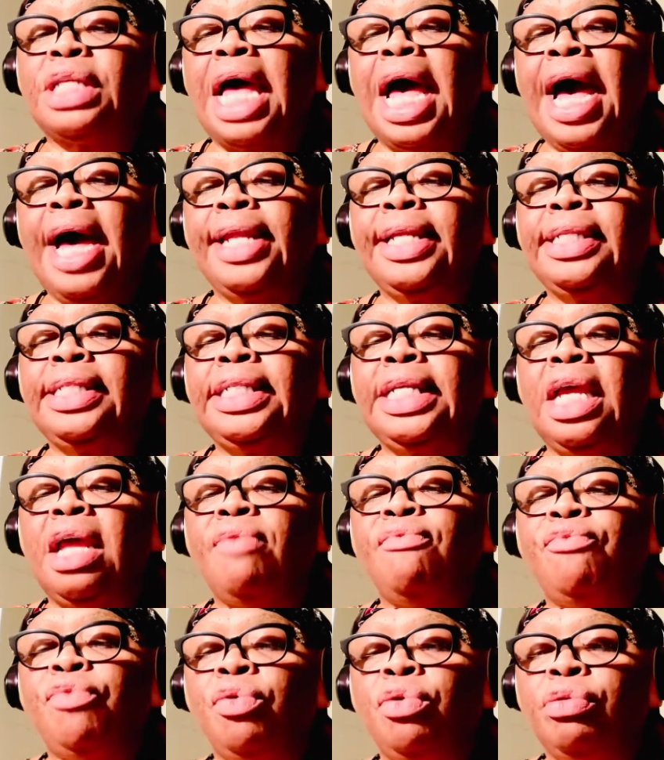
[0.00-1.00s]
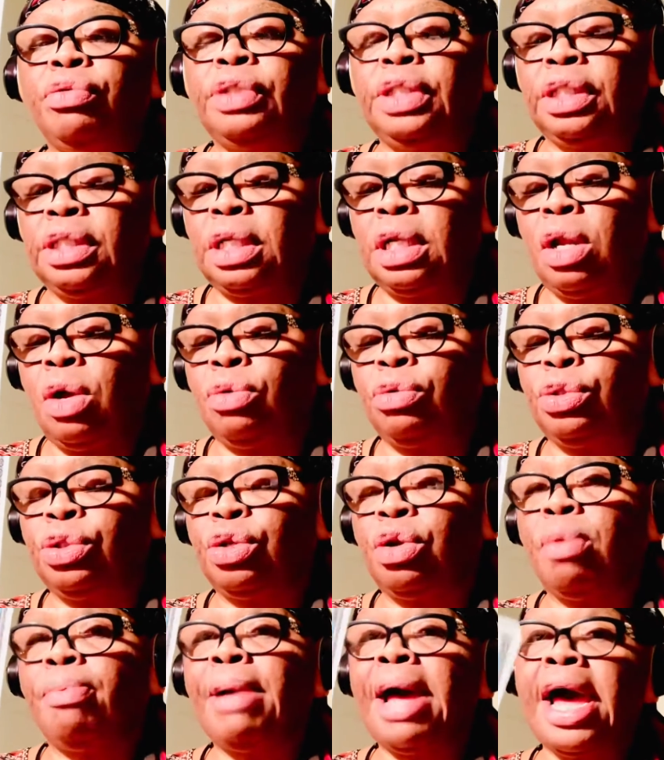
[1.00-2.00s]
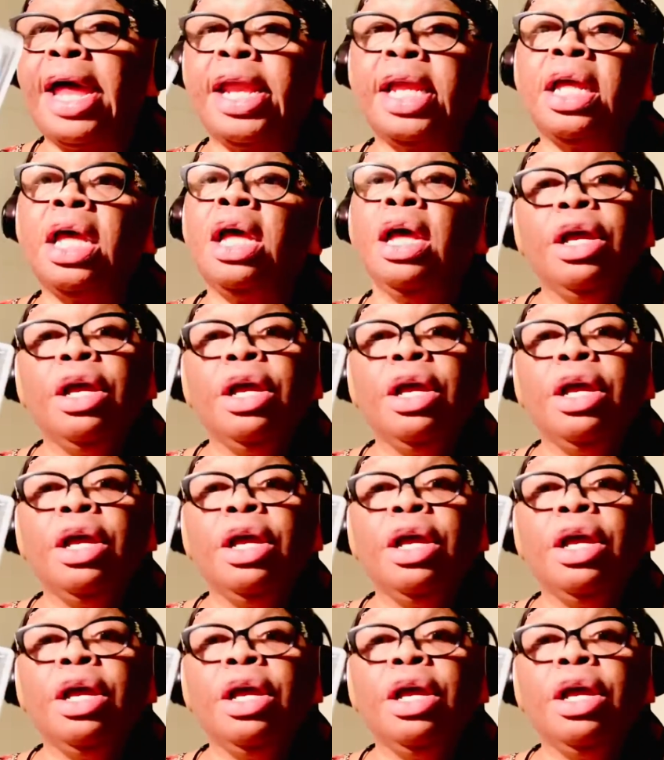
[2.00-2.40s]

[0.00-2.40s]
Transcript: Honesty and full disclosure about it.